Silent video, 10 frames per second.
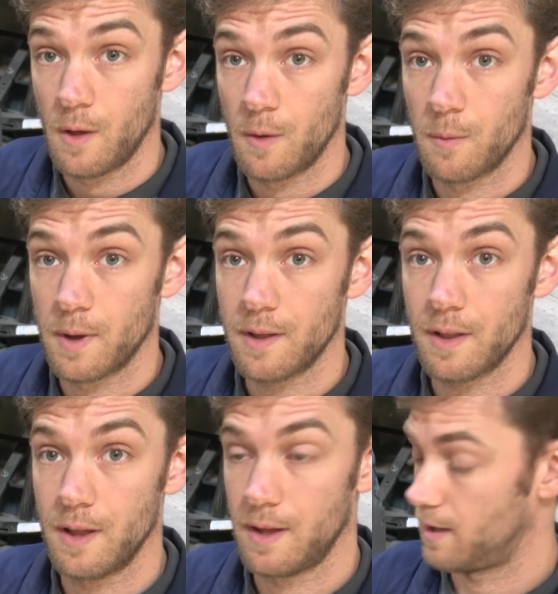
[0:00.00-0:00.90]

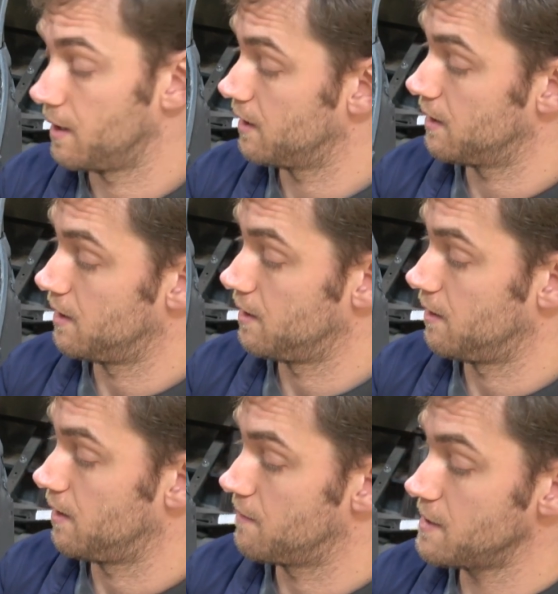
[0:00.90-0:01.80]
Well,
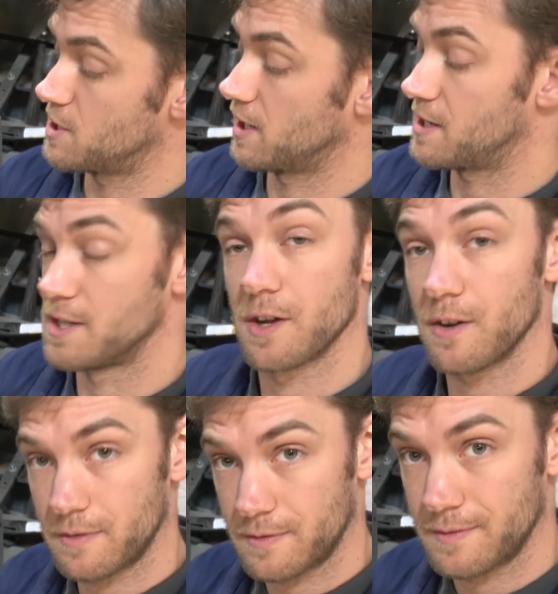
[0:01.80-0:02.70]
I managed to get it
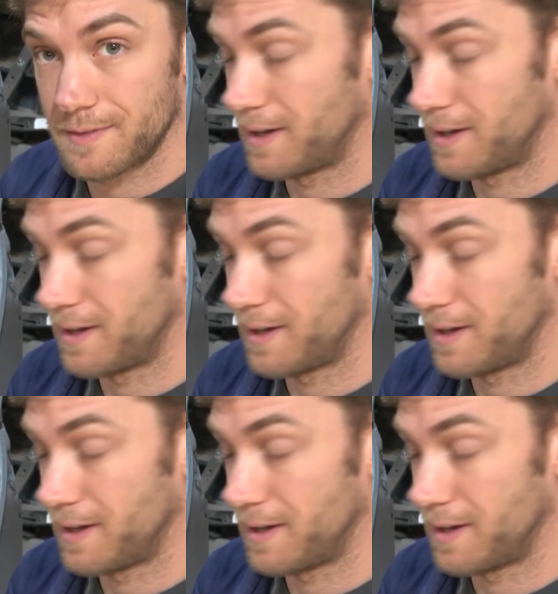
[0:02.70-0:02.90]
off